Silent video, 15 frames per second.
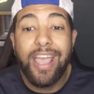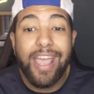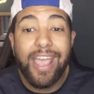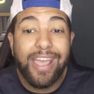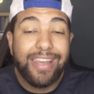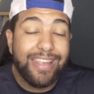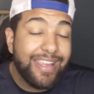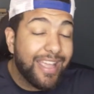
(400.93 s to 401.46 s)

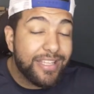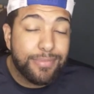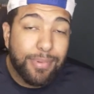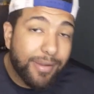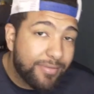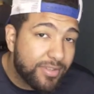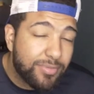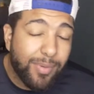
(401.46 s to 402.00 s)
And he has
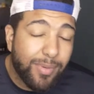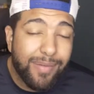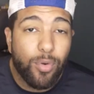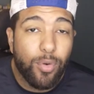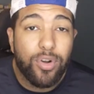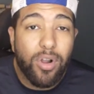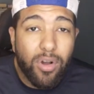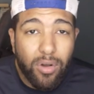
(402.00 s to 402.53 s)
Brevin
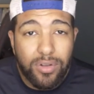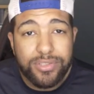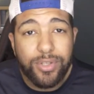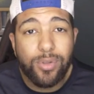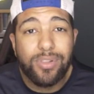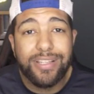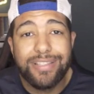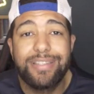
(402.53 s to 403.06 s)
Spann-Ford also
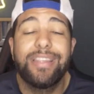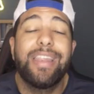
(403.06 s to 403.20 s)
listed